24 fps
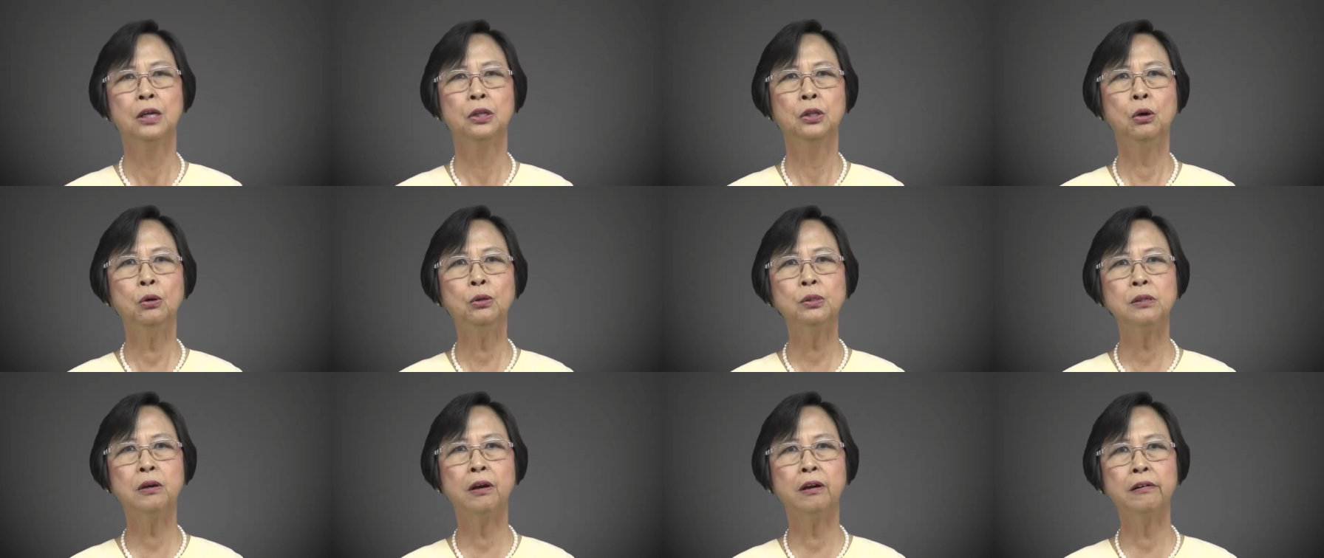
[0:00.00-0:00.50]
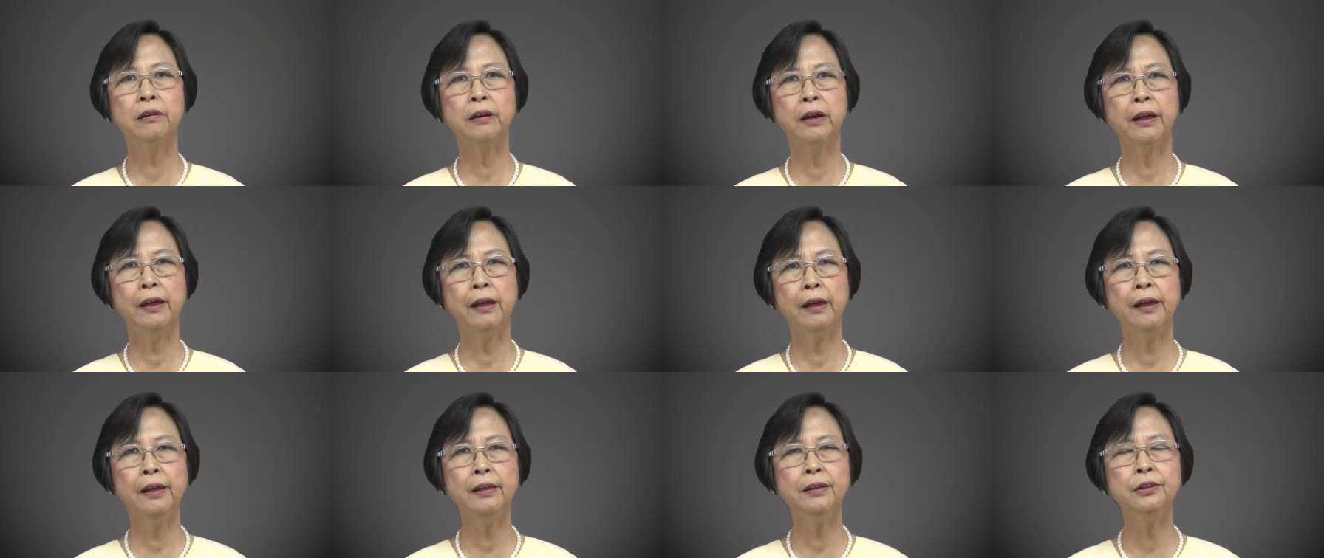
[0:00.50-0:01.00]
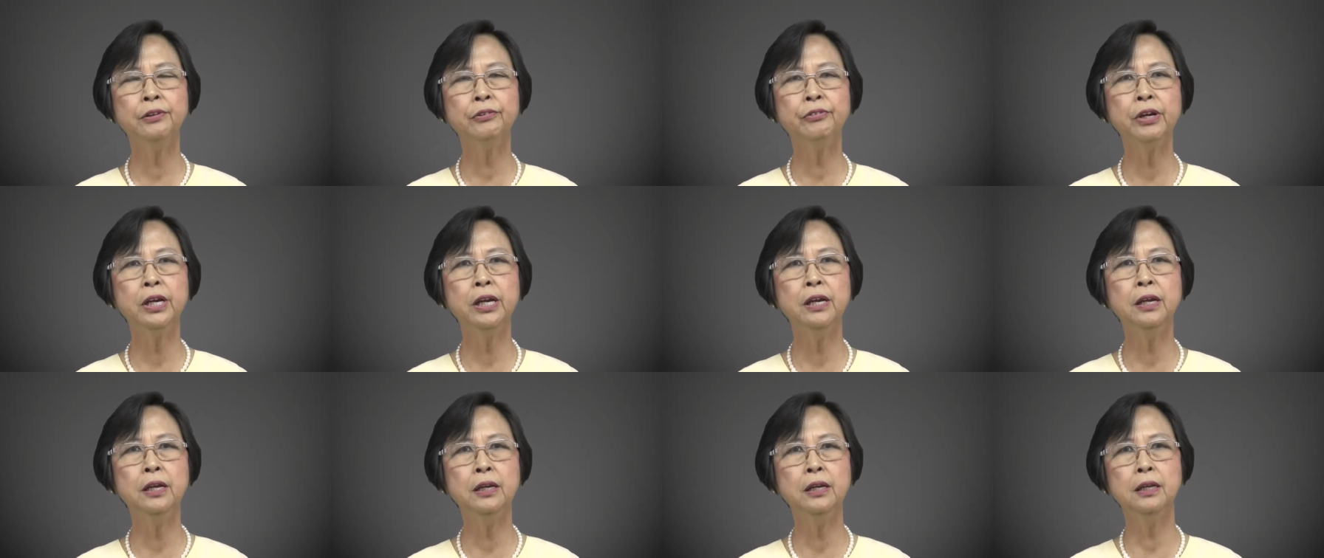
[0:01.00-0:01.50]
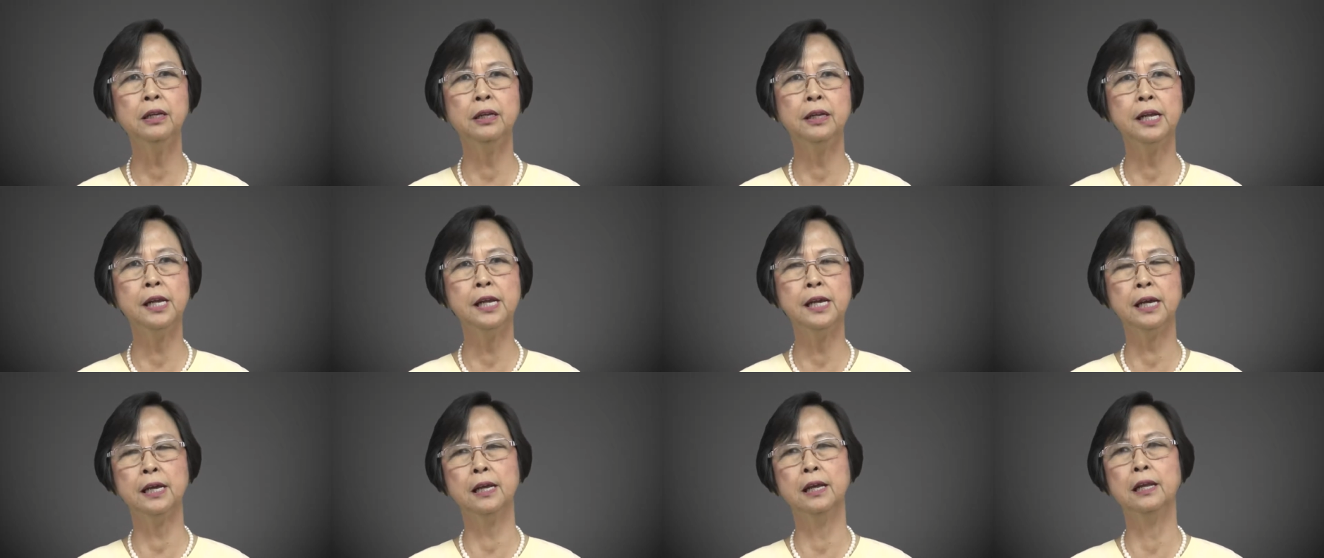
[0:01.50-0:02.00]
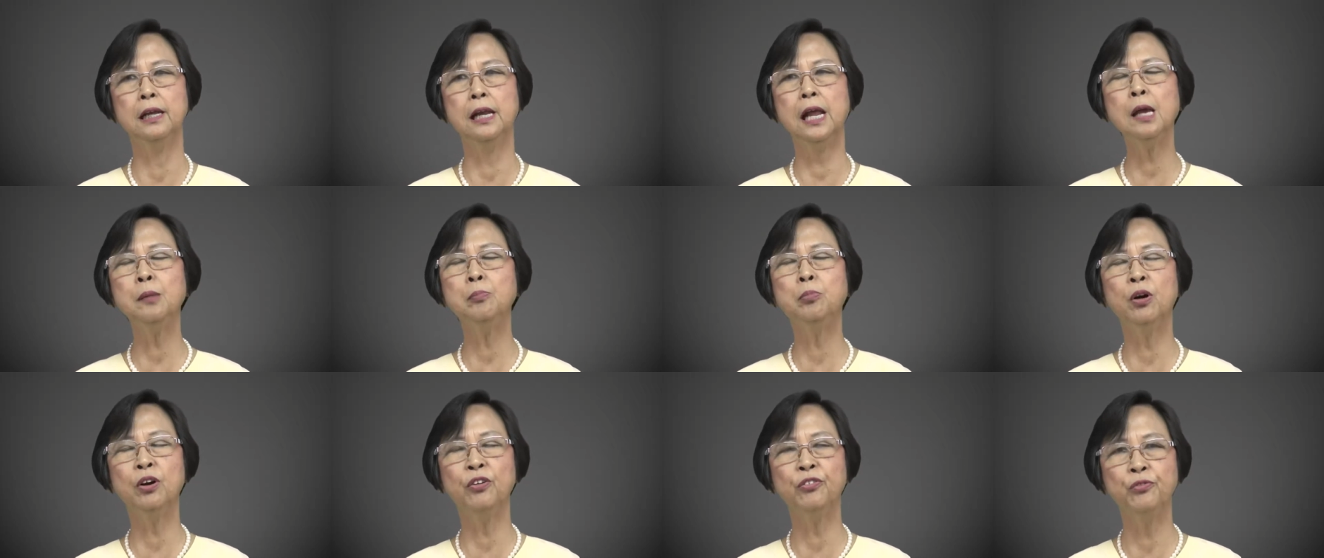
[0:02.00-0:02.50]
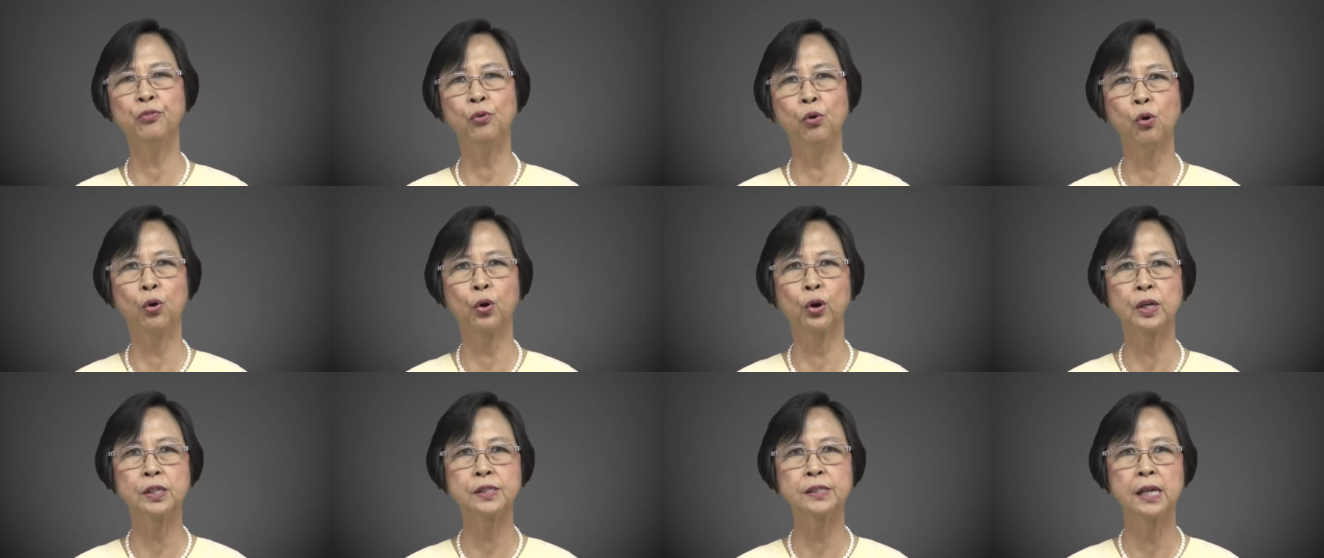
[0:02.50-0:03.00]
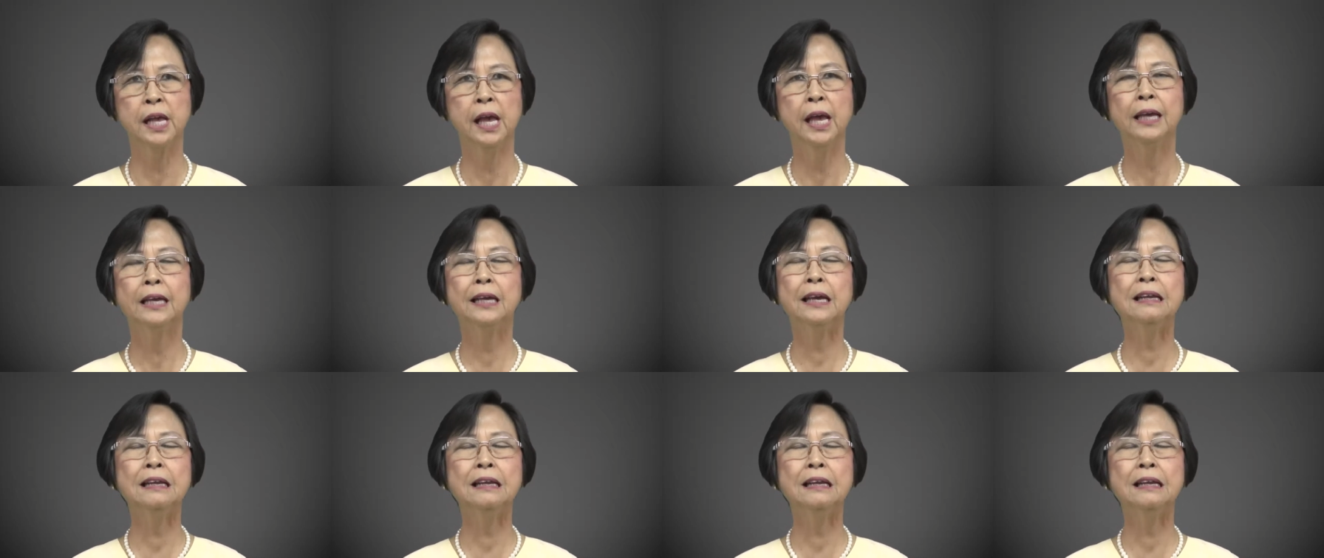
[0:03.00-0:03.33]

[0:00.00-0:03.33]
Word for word: those who are entering the labor force